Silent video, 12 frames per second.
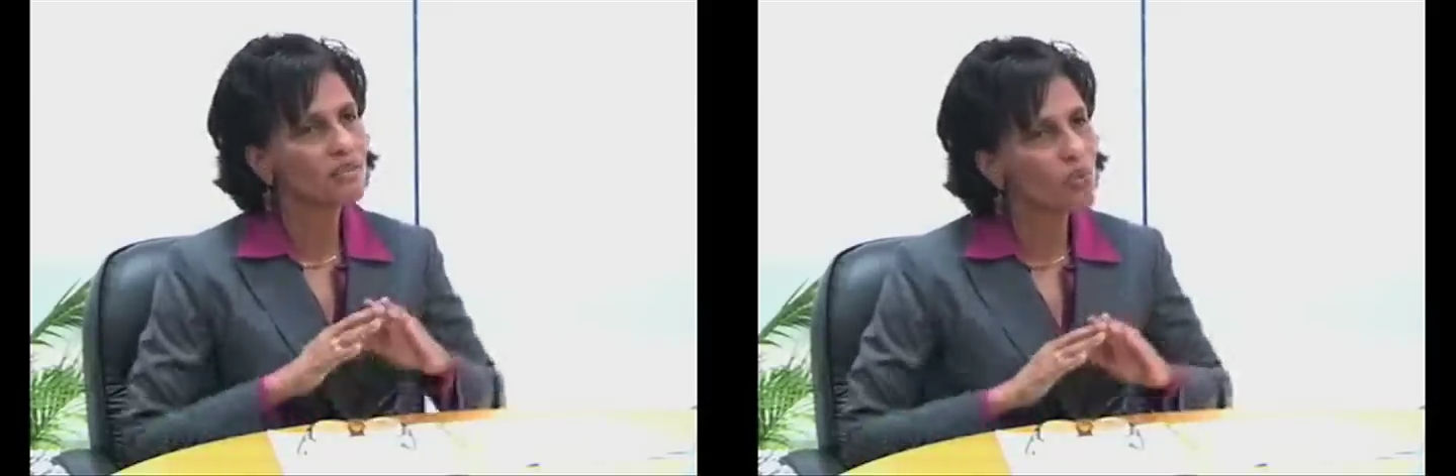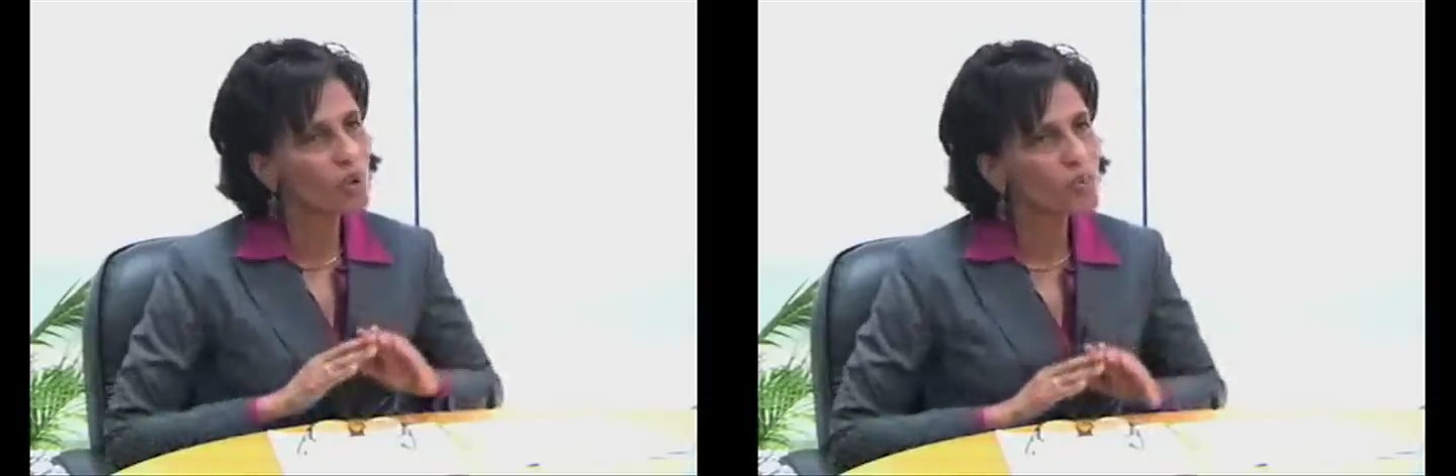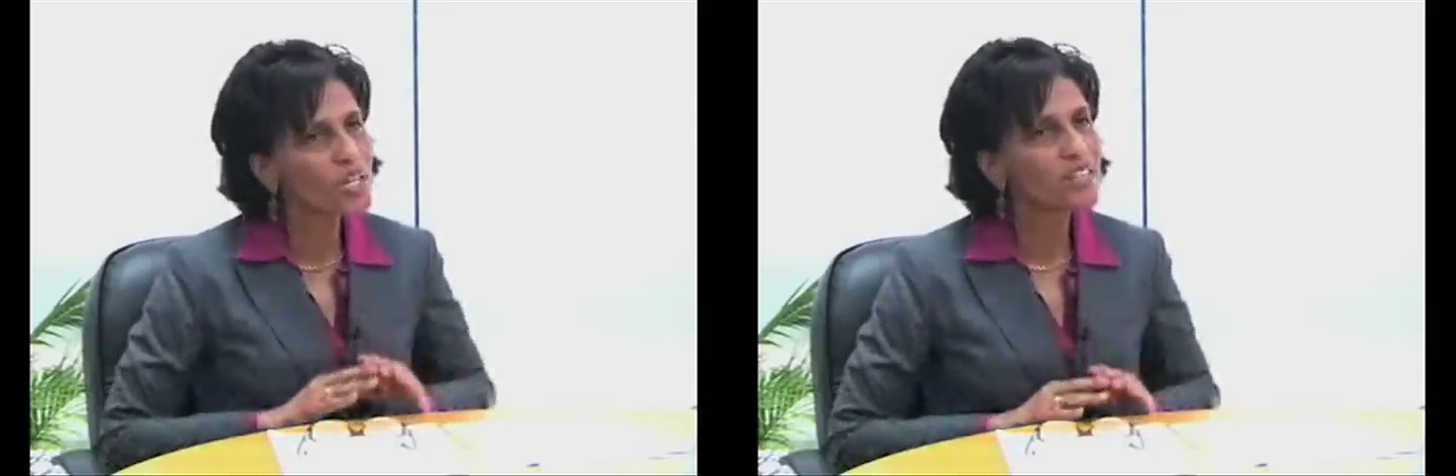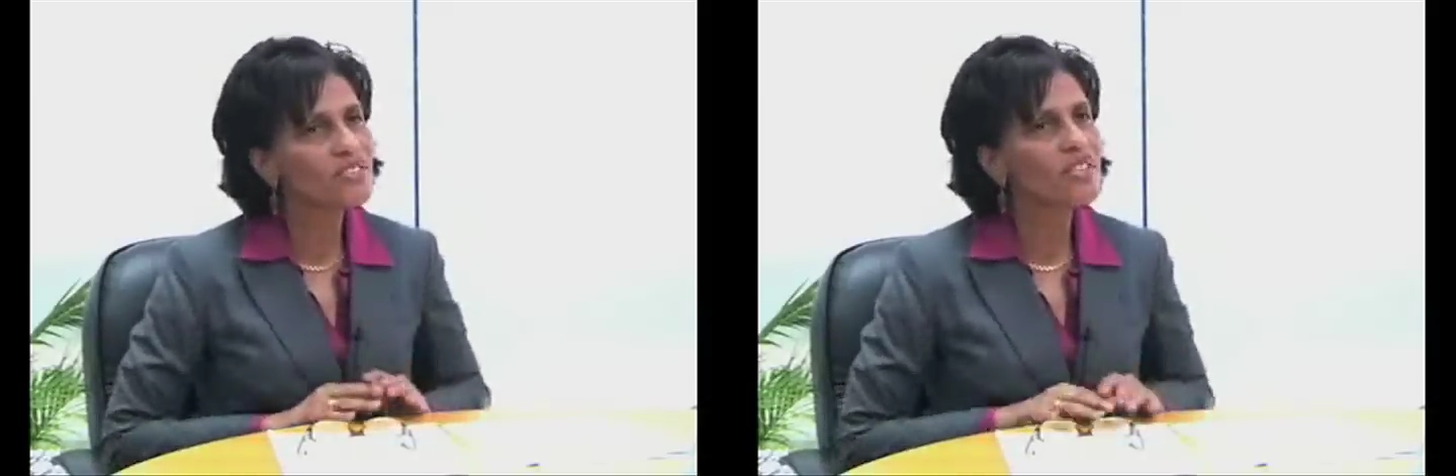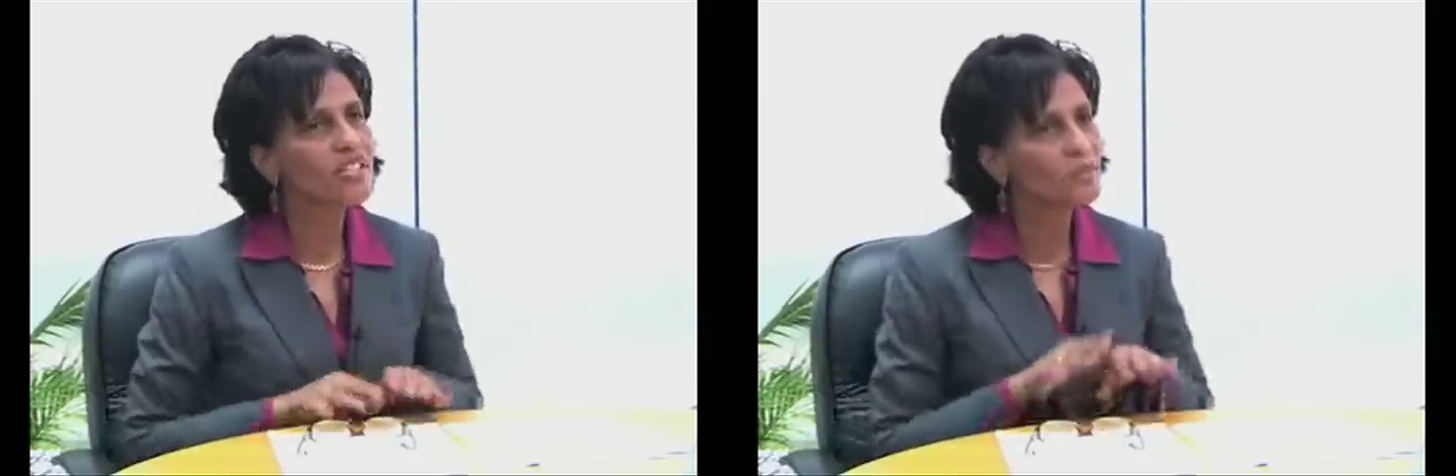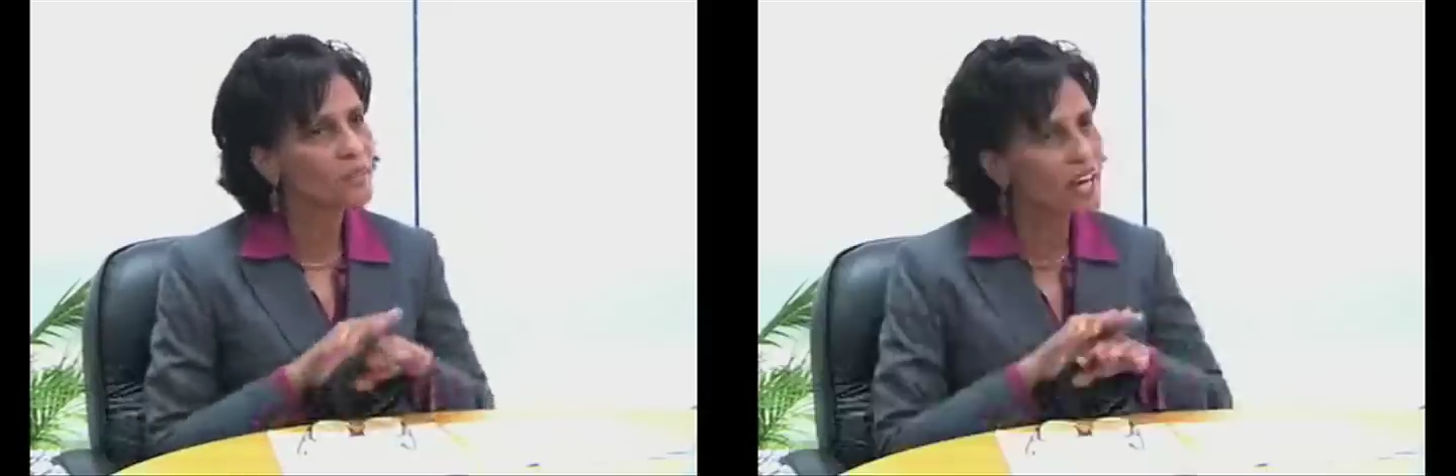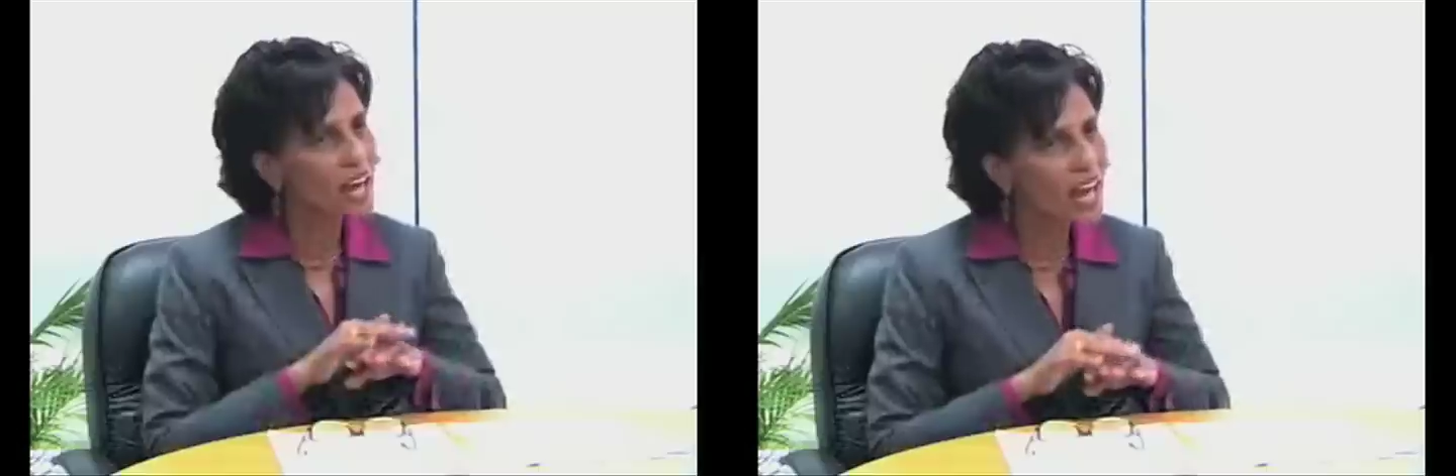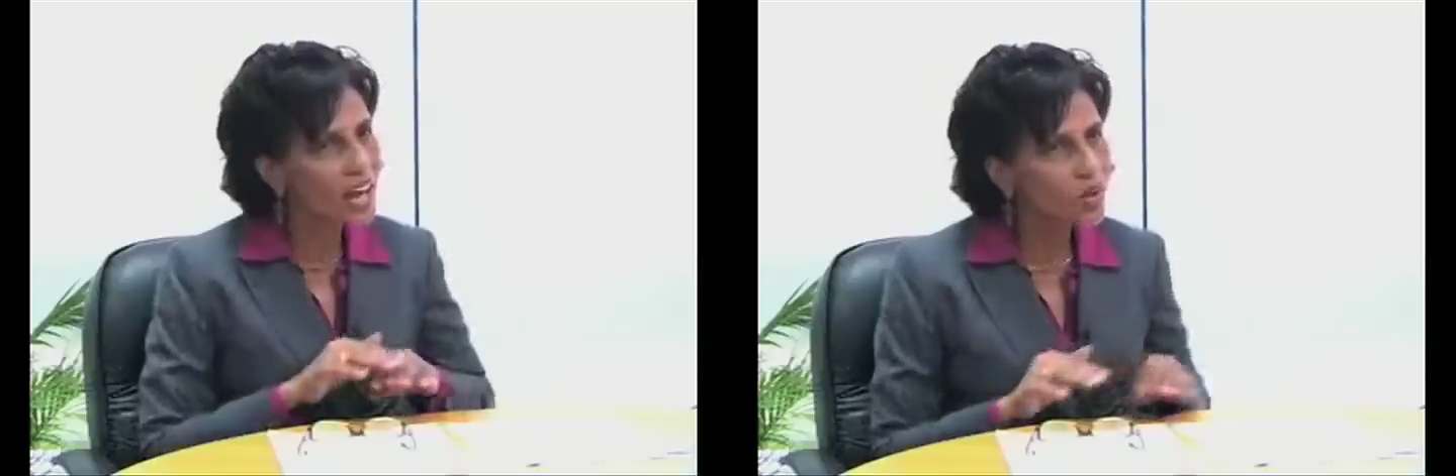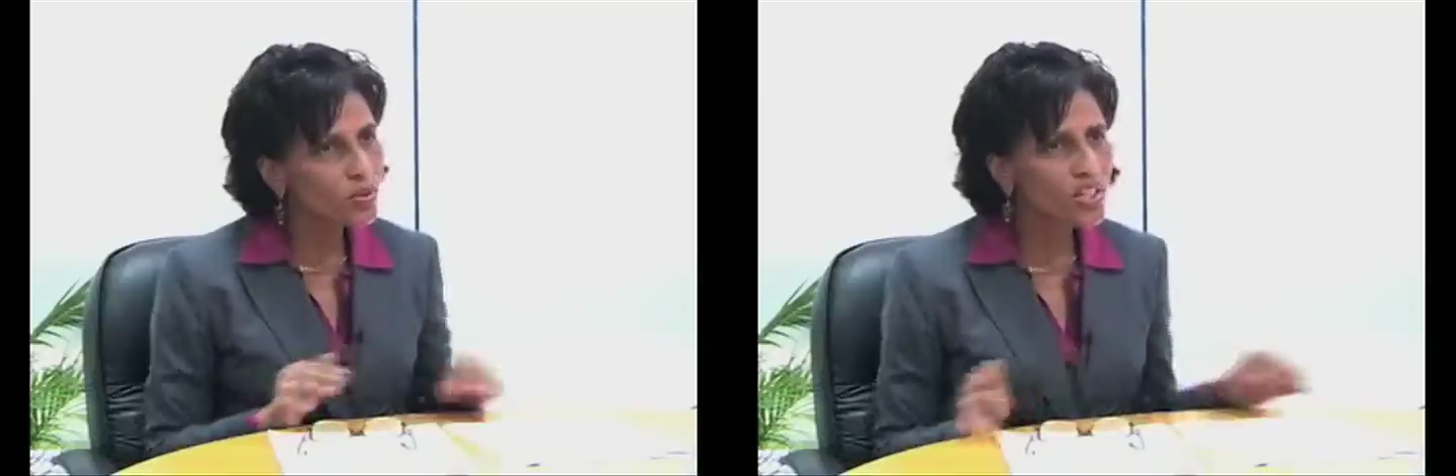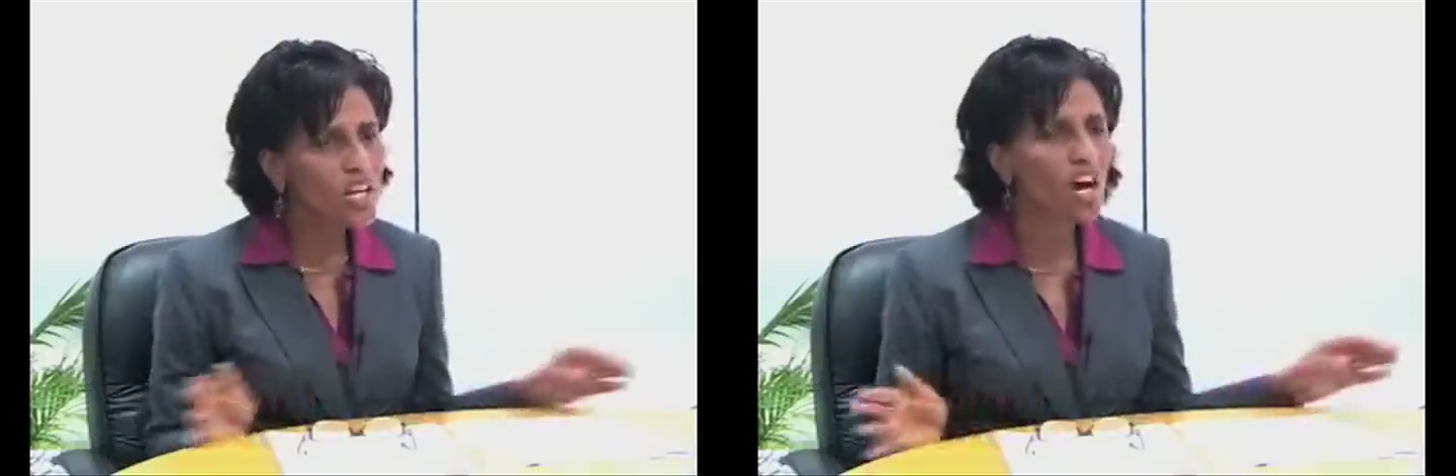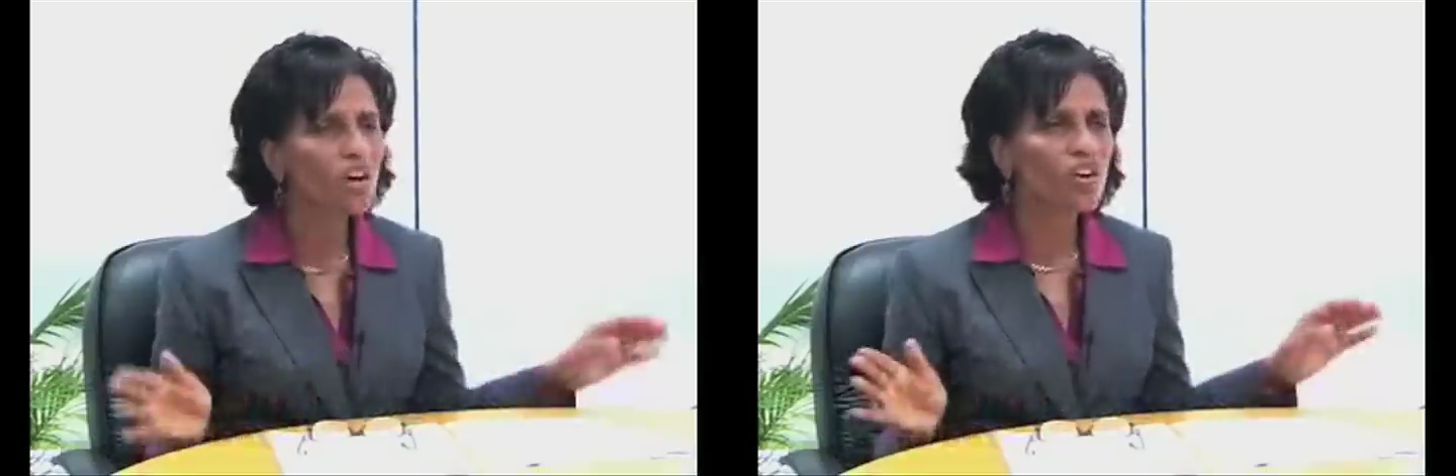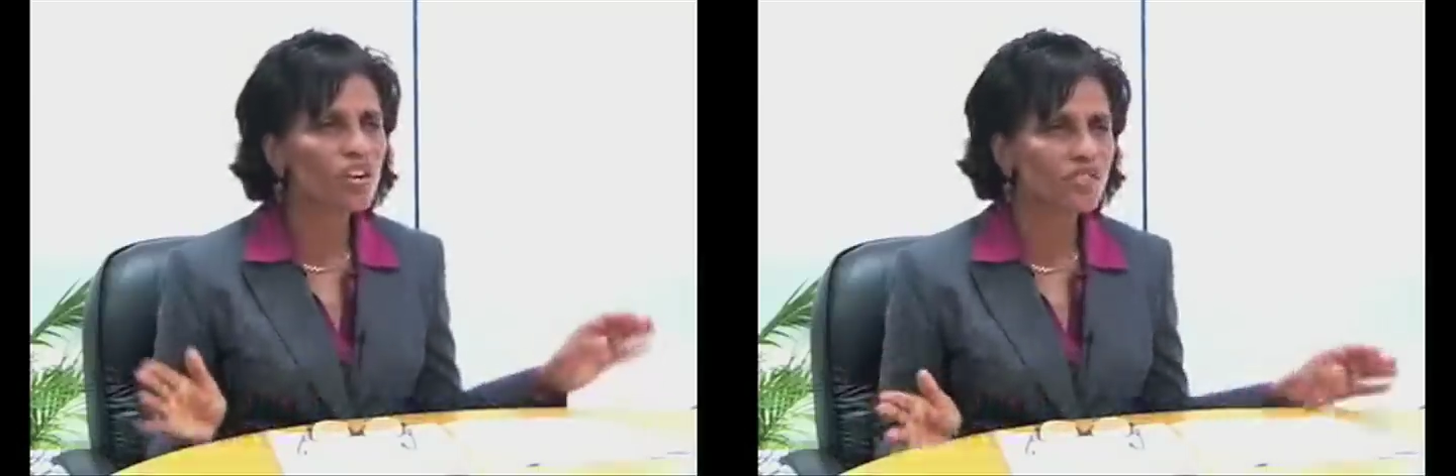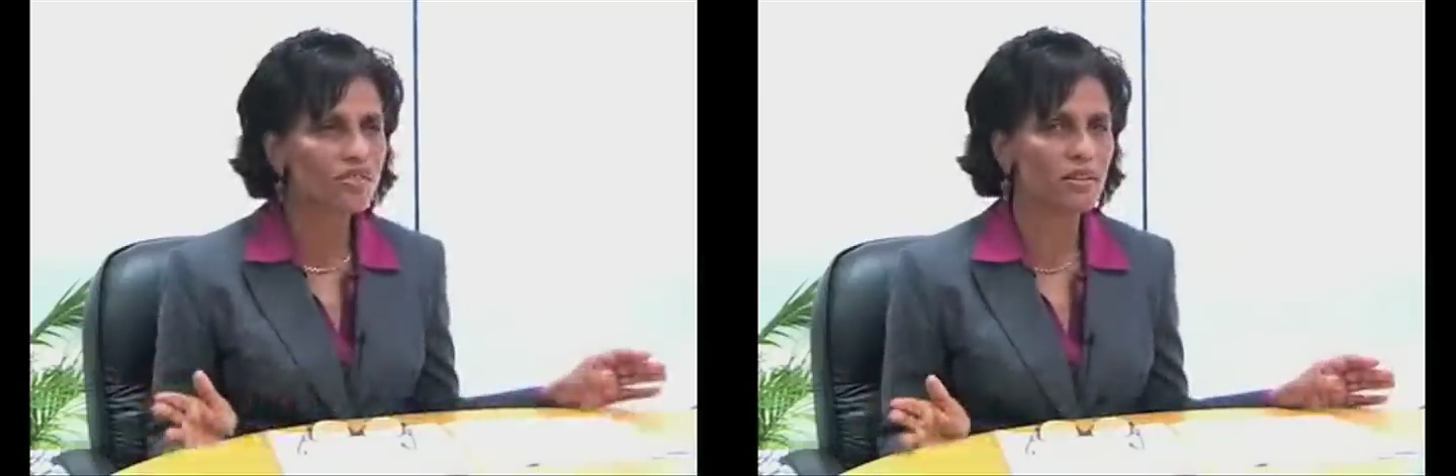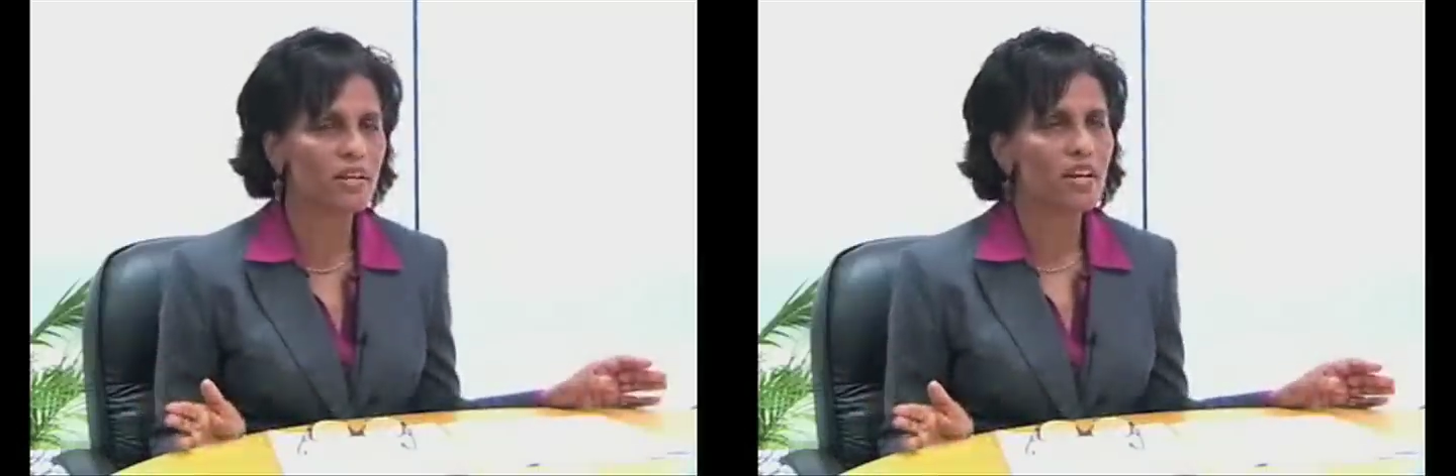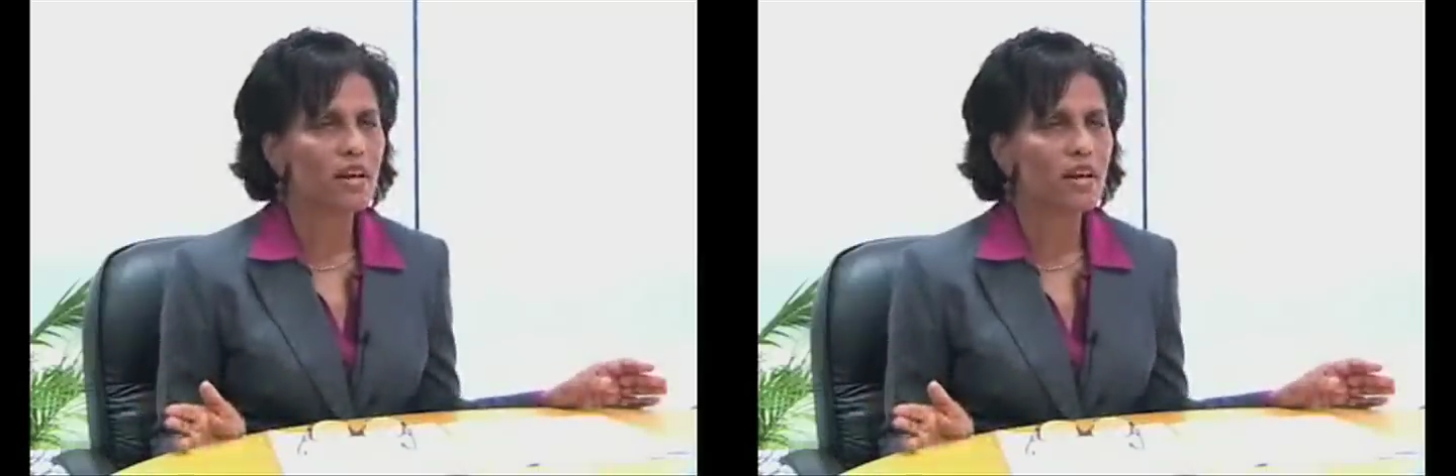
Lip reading: what we consider to be equity across the